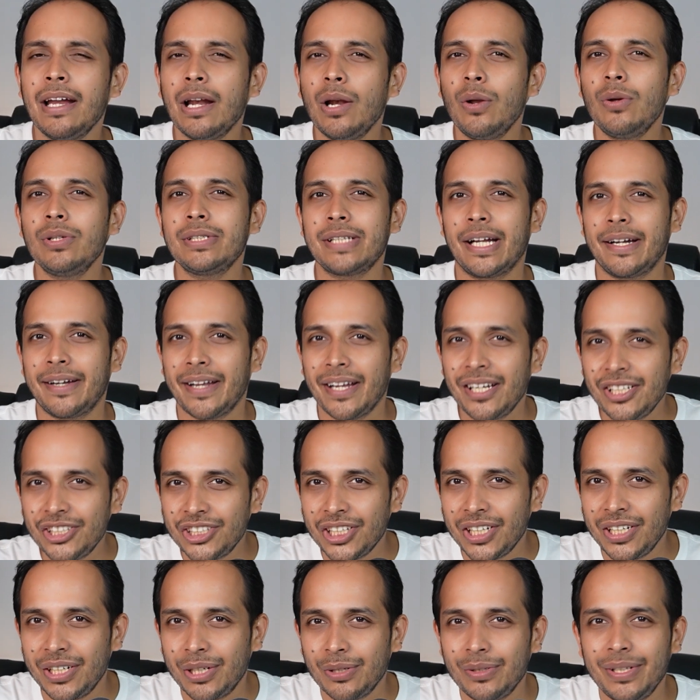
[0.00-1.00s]
close
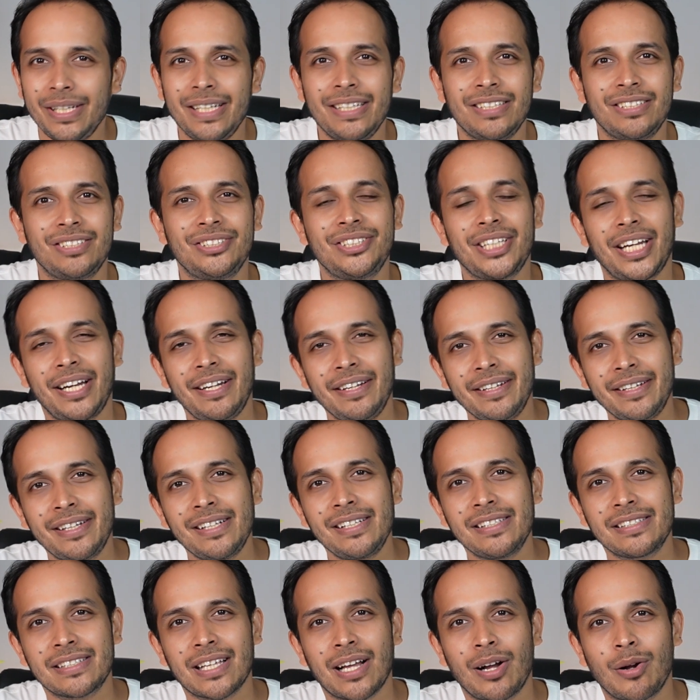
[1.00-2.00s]
attention to these
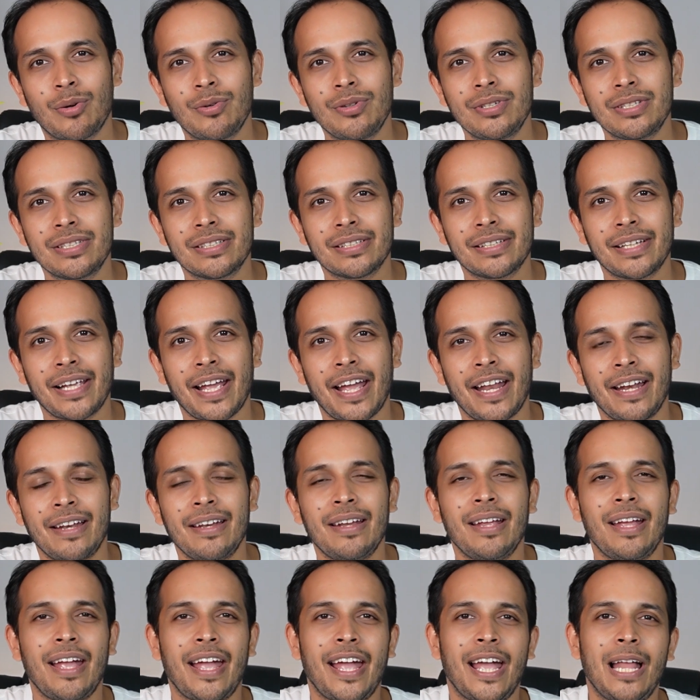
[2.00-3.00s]
gentle sounds can
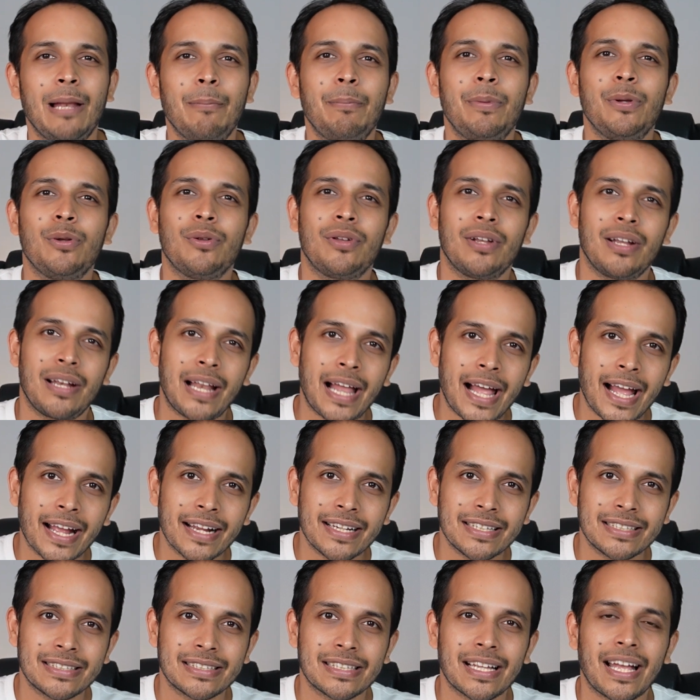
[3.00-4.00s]
help you
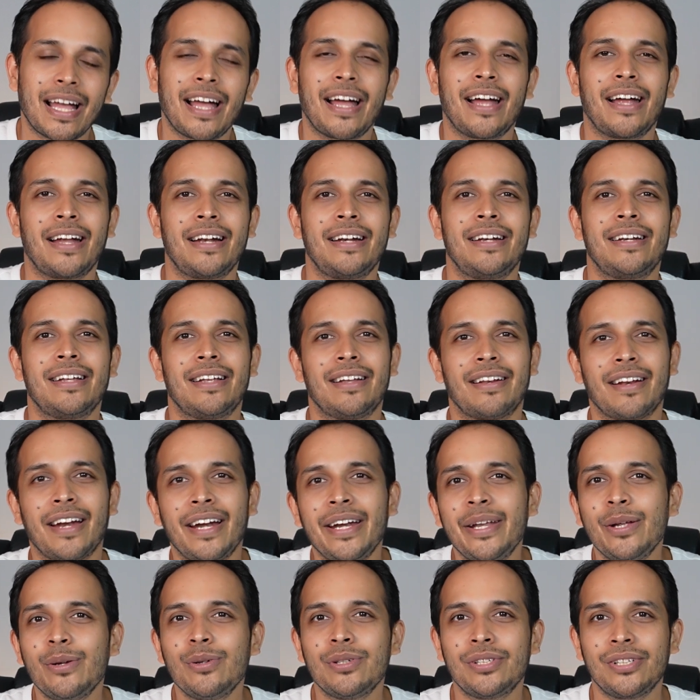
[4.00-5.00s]
relax and
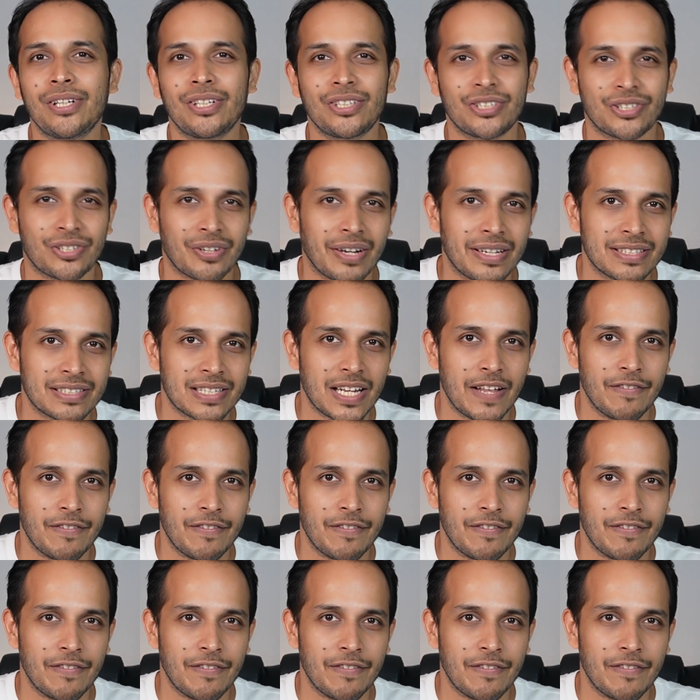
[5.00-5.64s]
reduce your stress